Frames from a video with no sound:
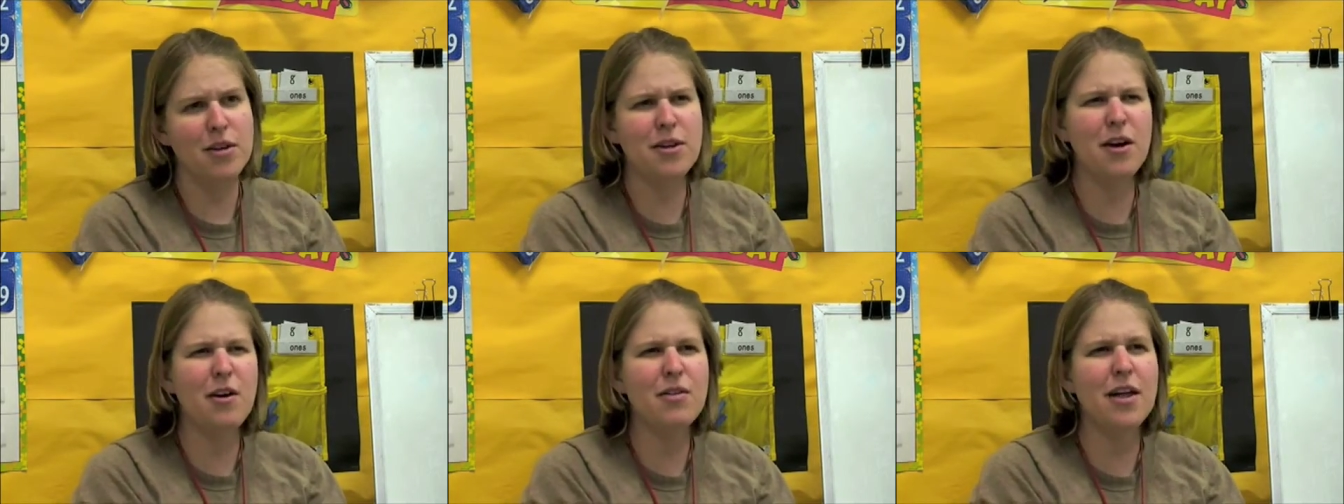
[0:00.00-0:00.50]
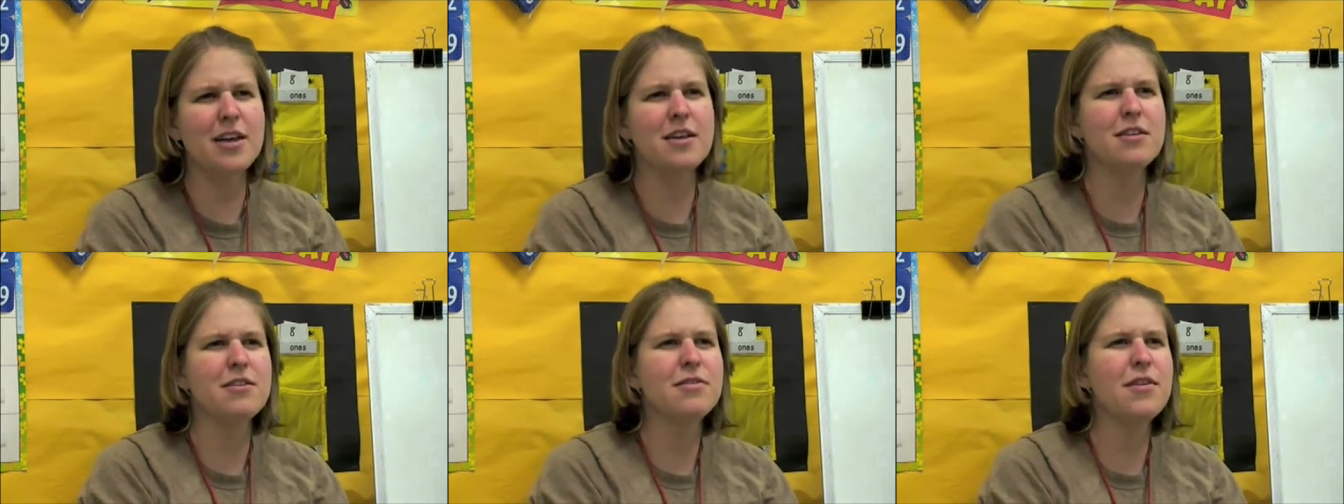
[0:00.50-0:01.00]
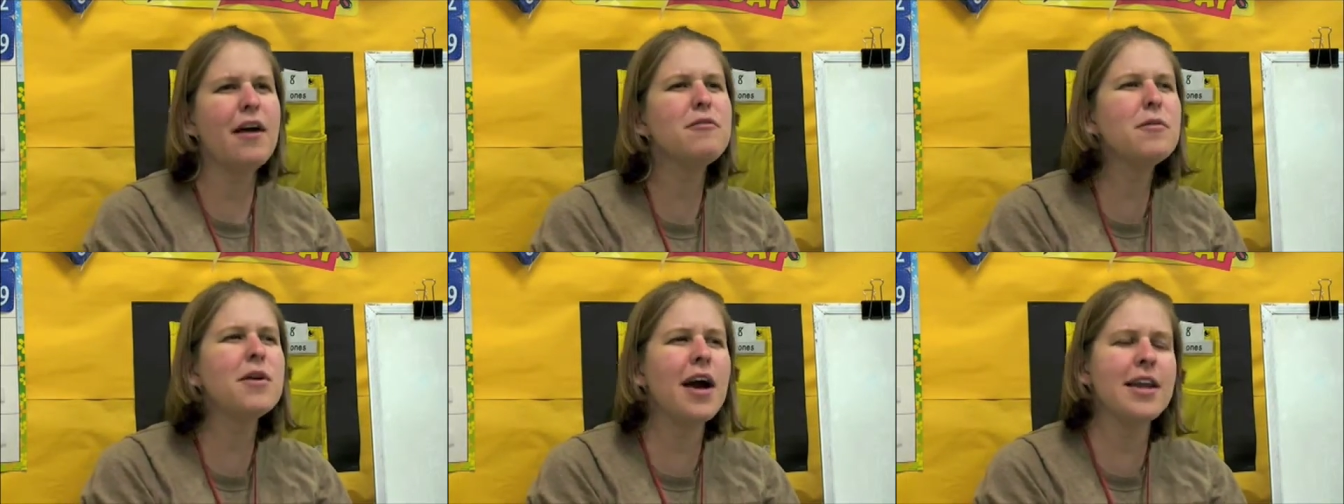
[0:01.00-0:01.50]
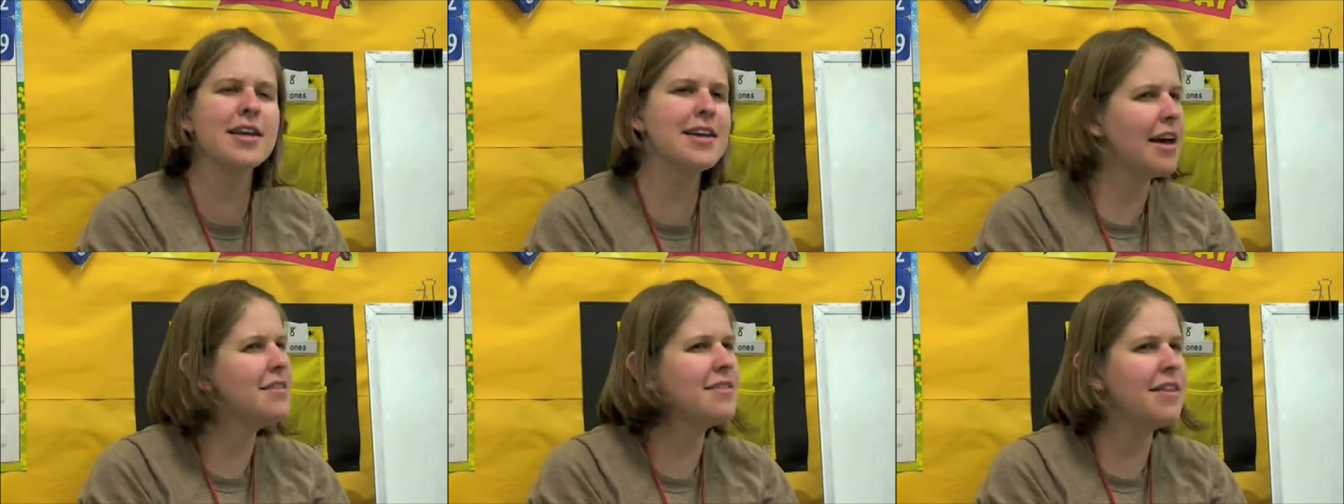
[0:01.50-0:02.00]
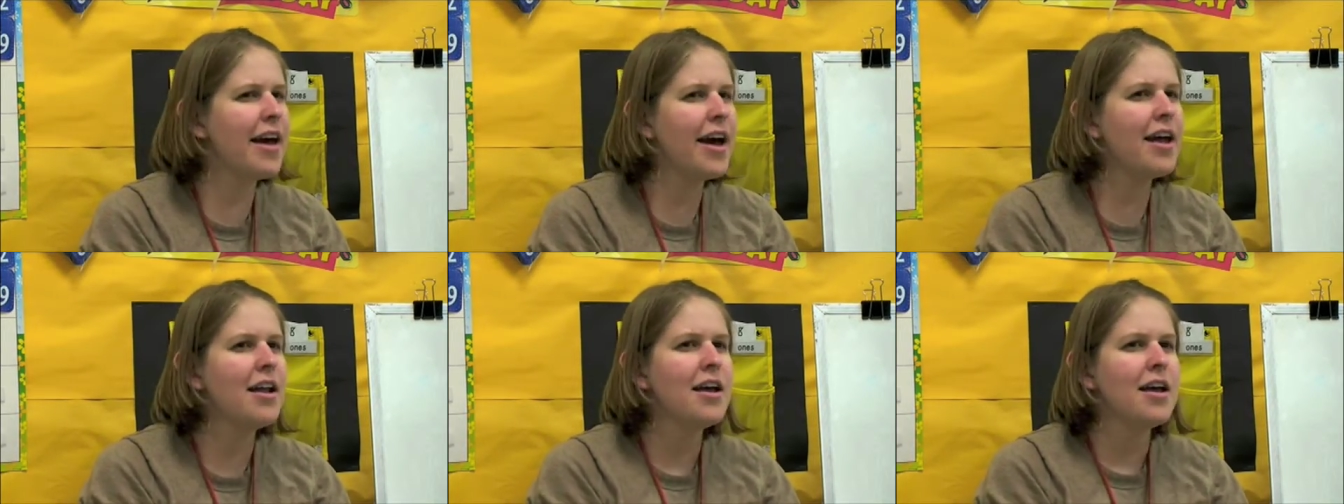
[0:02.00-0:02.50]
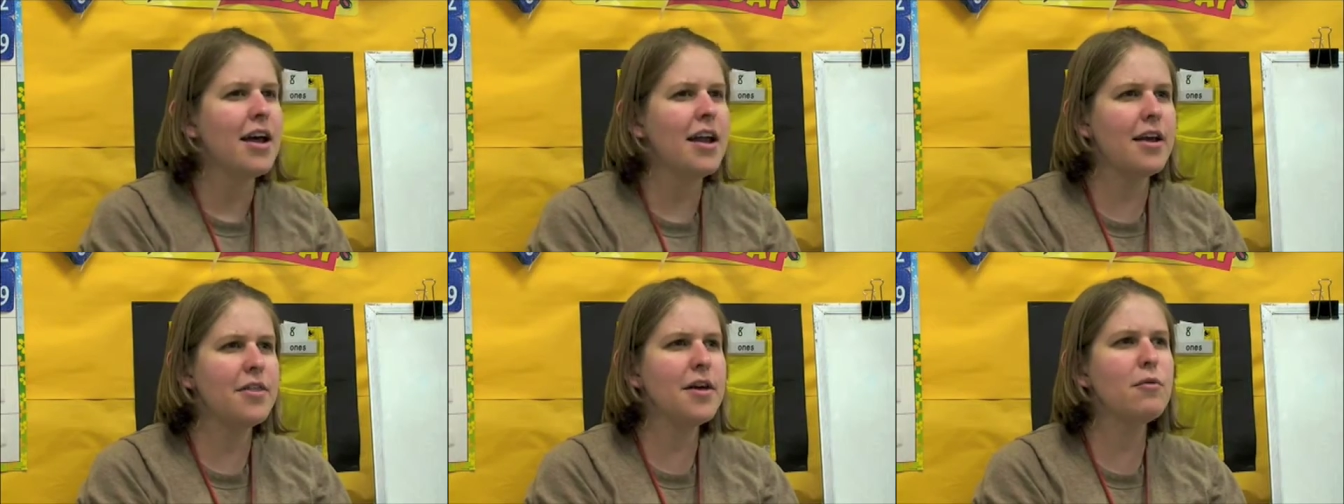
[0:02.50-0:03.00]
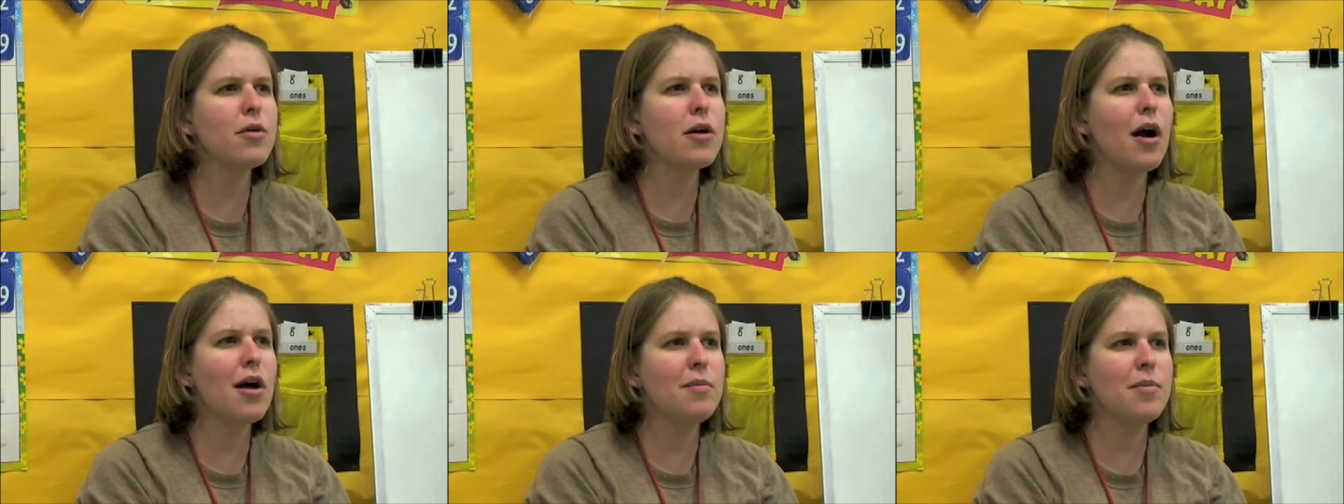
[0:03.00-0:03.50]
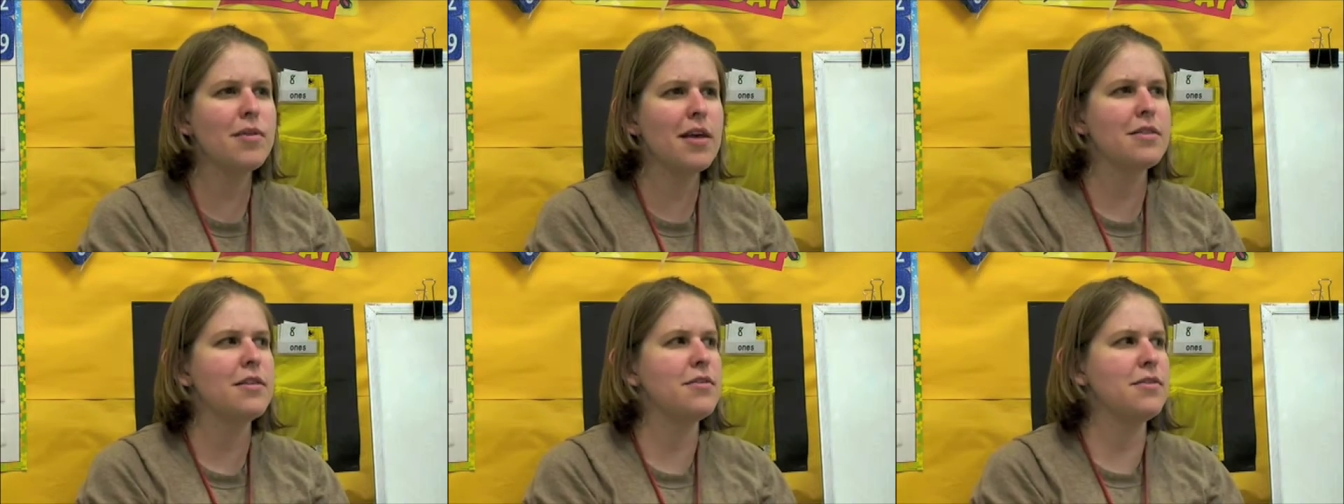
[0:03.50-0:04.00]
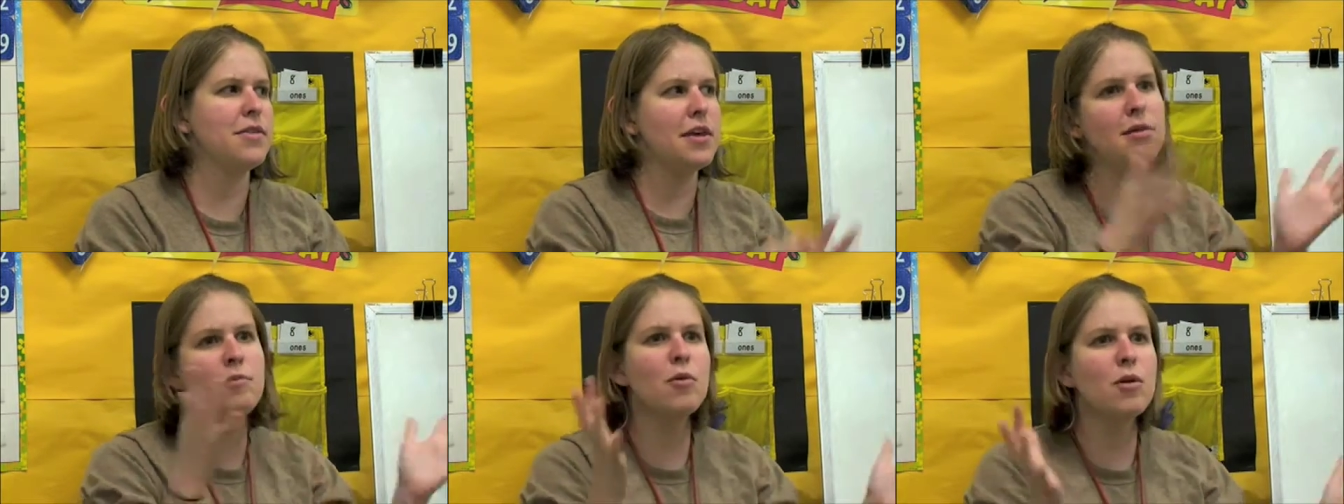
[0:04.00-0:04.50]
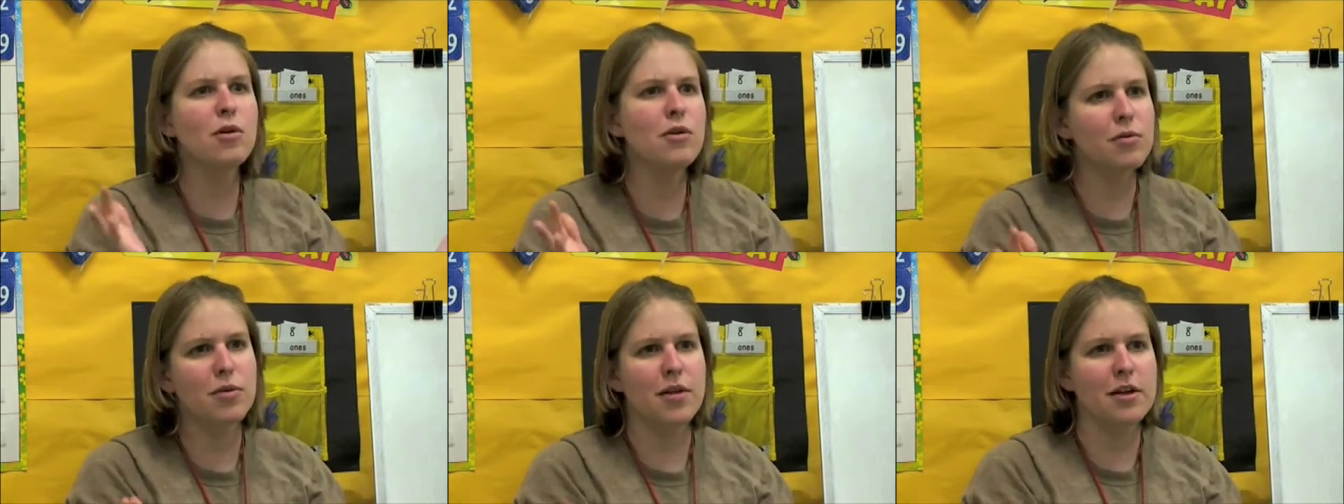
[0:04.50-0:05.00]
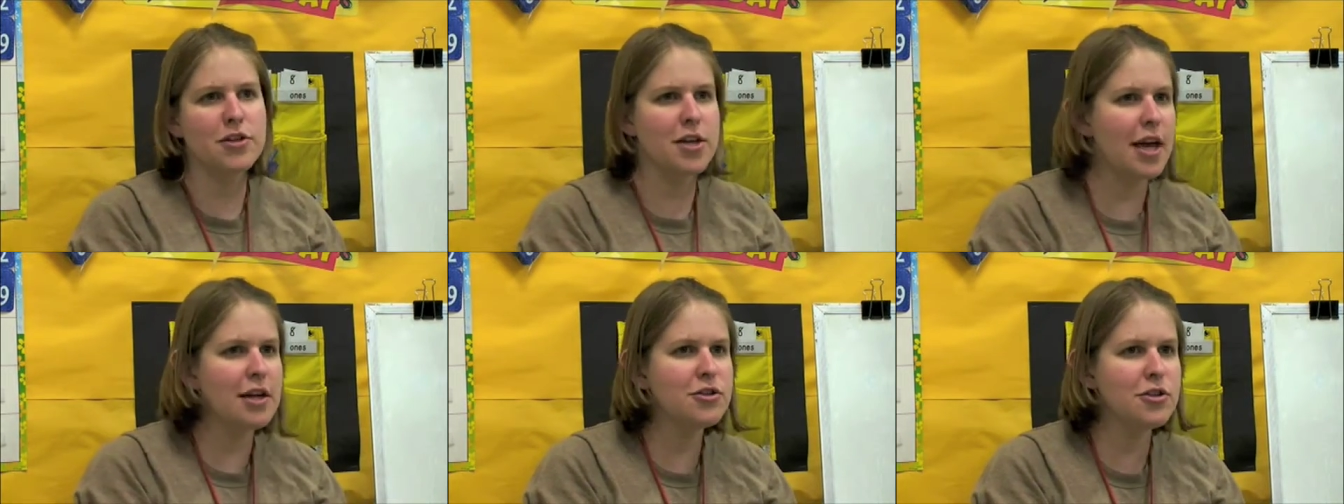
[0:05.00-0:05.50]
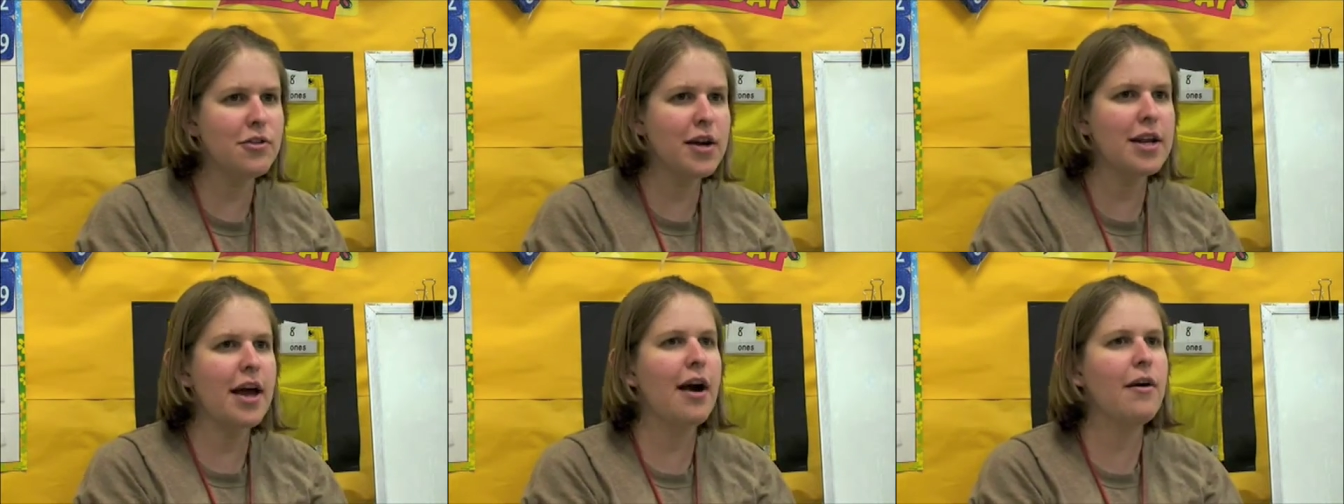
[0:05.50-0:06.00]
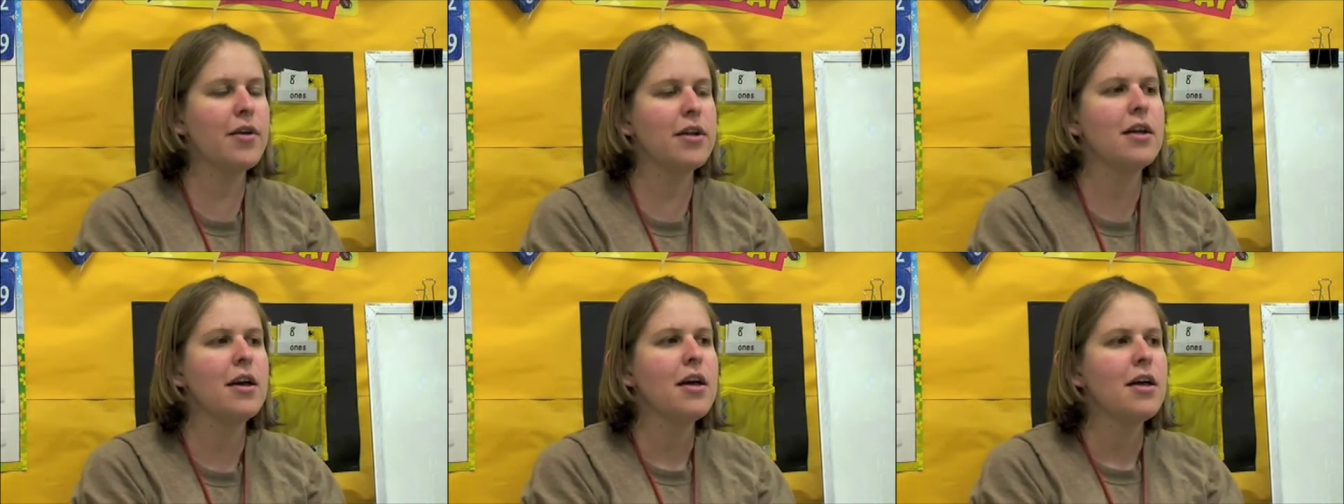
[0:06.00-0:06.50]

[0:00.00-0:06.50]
You know, like, everyone kind of gets that, and I think we're caught up in, like, this theme world with education right now, and,